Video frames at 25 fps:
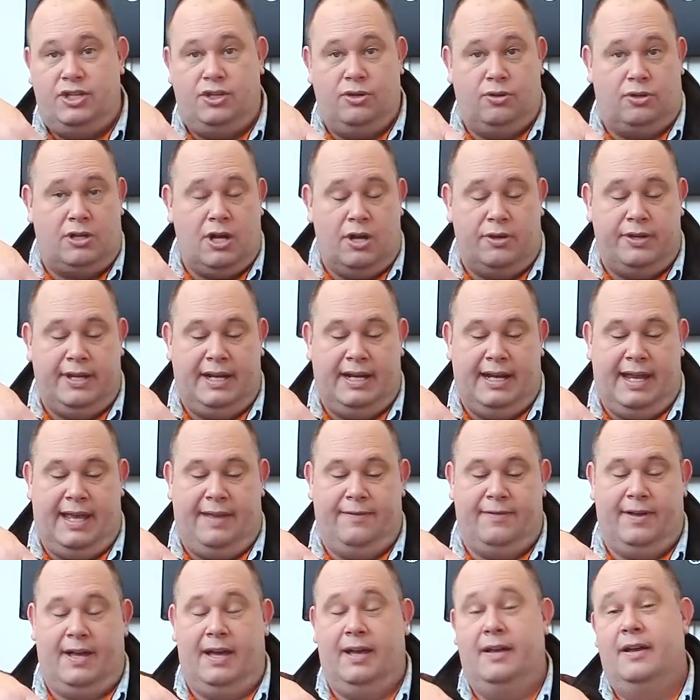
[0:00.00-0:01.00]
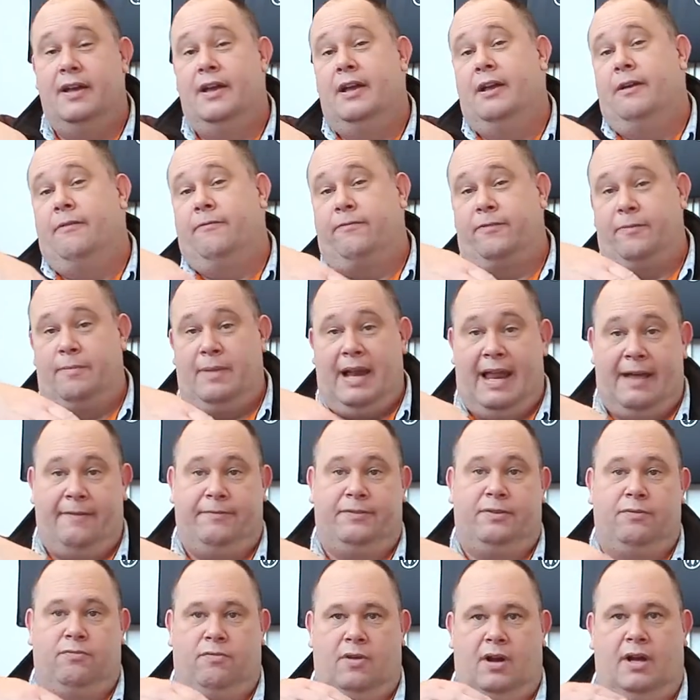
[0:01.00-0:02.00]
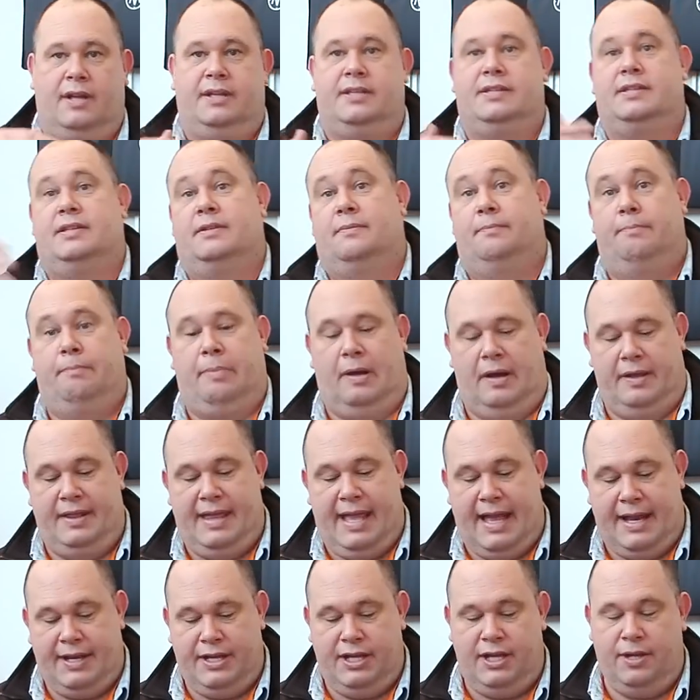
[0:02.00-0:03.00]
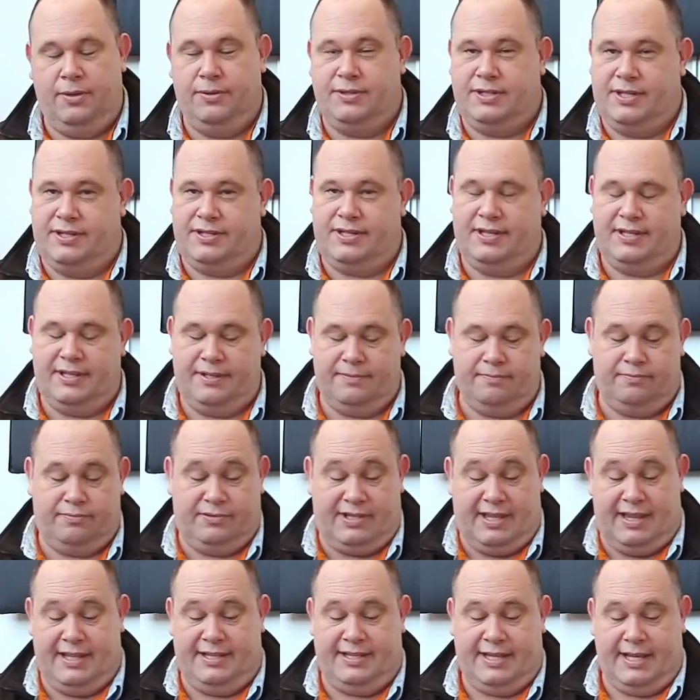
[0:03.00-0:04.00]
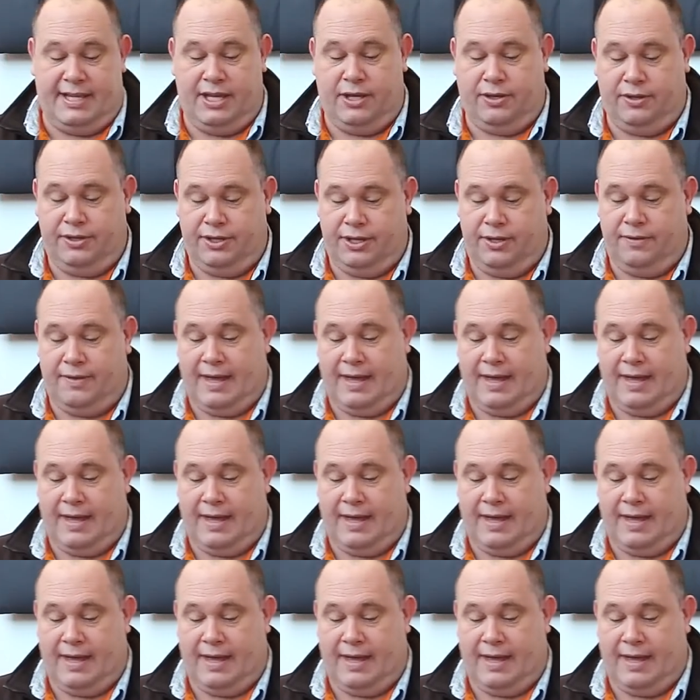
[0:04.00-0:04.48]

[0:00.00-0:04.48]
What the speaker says: your cocking lever from left to right by the end user. So they say you can do